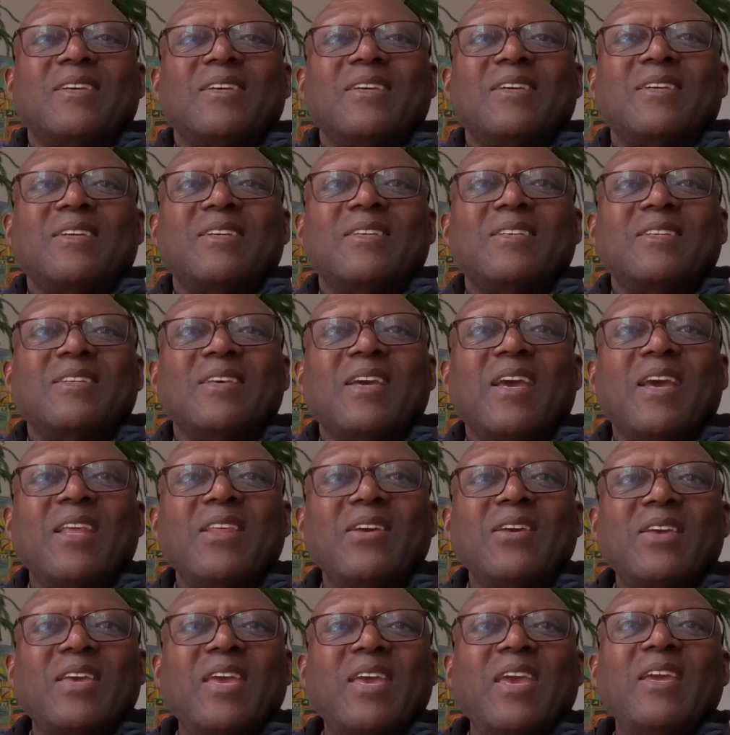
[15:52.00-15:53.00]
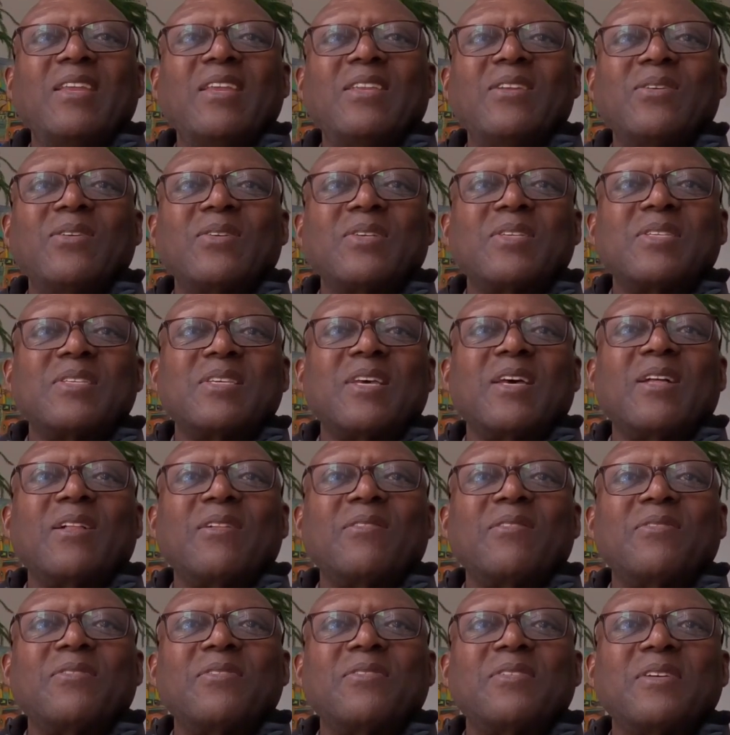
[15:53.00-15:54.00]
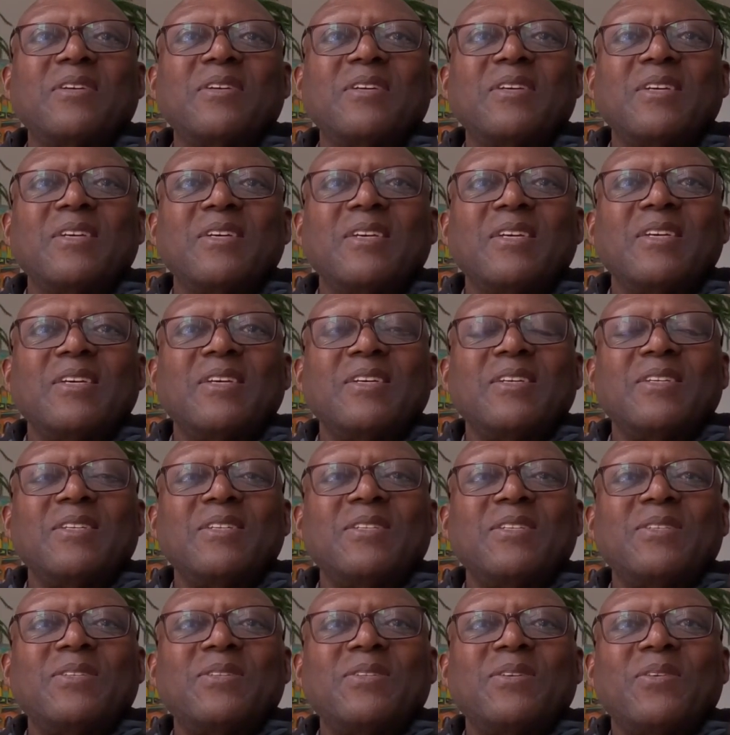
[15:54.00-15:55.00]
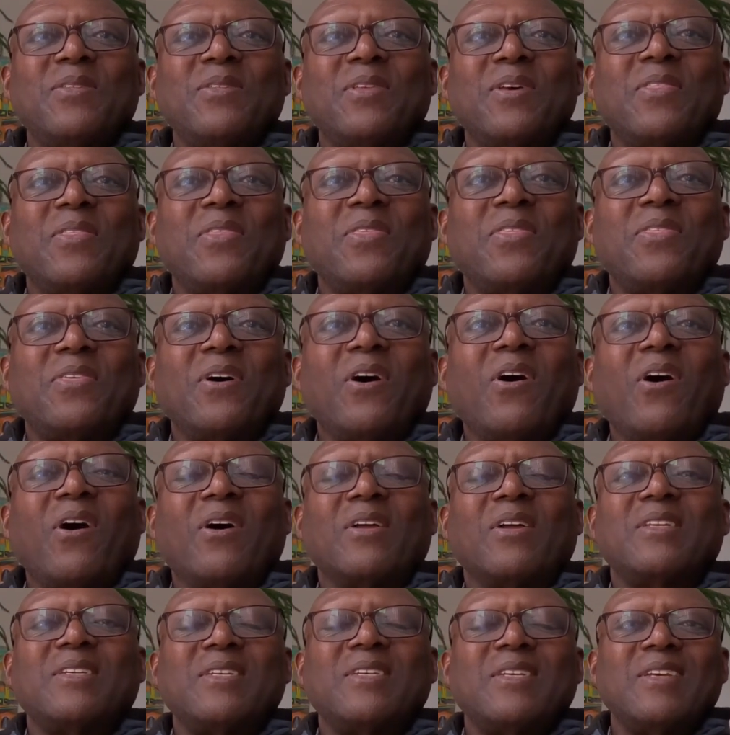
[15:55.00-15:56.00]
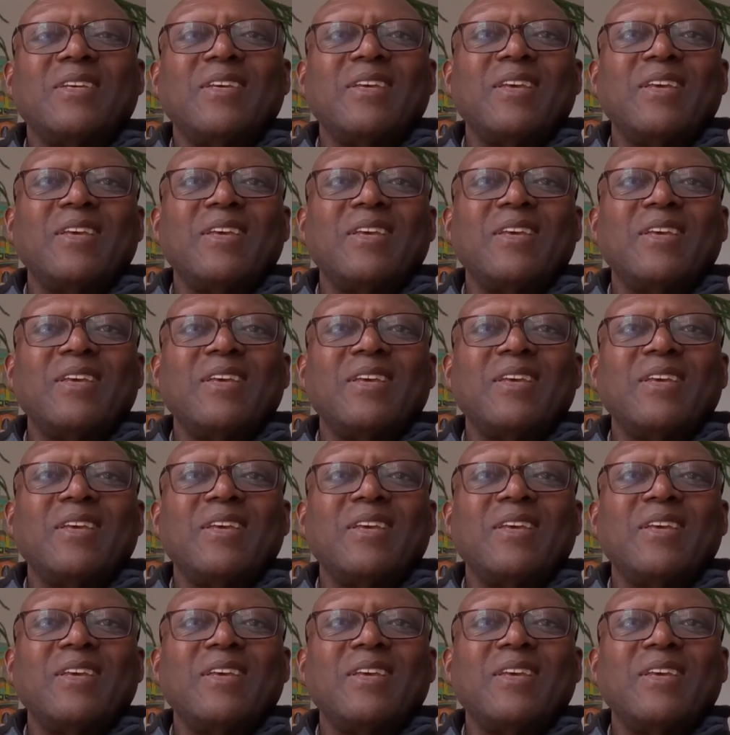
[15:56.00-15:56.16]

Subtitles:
and educate yourself to the thought